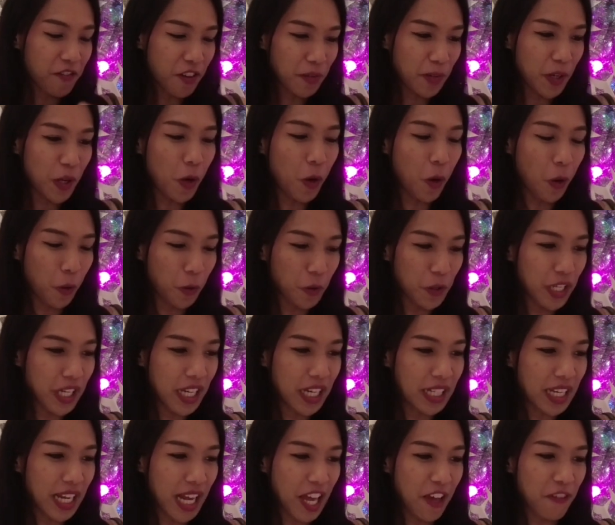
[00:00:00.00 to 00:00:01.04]
from the whole
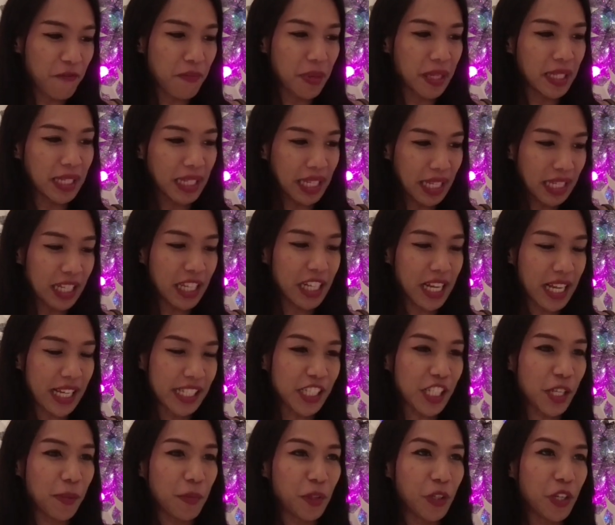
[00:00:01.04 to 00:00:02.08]
year that I have been in the
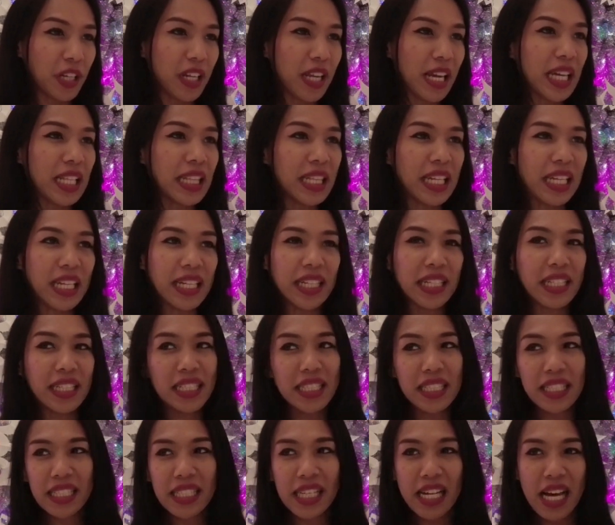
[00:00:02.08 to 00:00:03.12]
dance community, I think
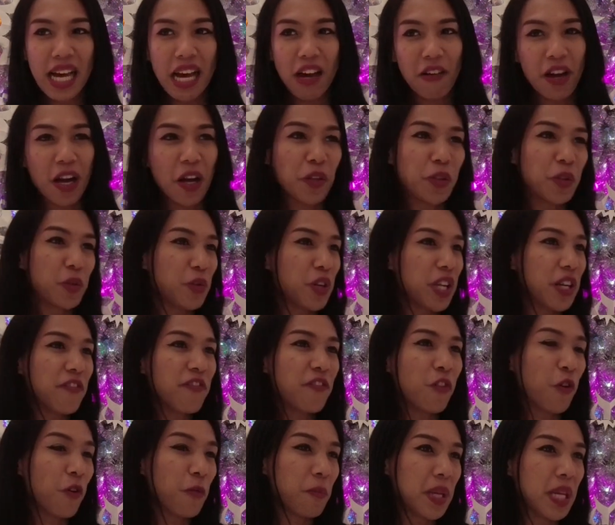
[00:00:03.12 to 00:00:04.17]
around
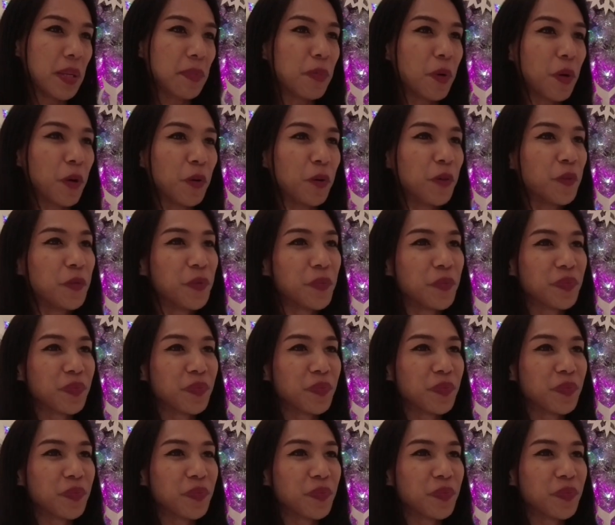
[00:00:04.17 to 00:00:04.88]
3-4 people.